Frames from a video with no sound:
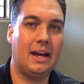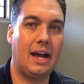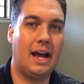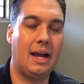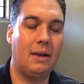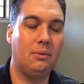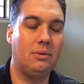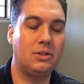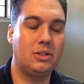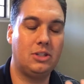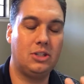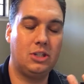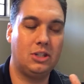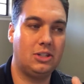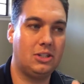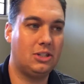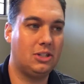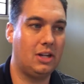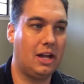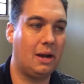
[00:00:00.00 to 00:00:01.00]

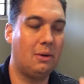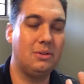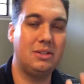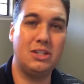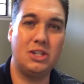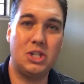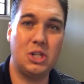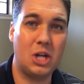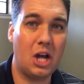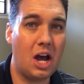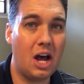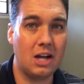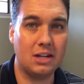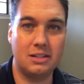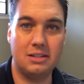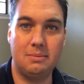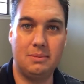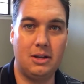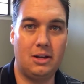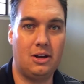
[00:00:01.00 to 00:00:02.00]
was in shock,
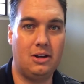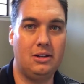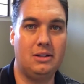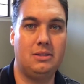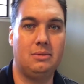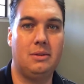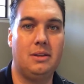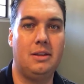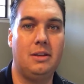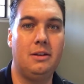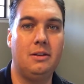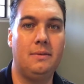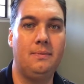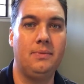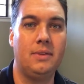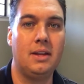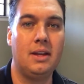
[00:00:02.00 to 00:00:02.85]
to be honest with you.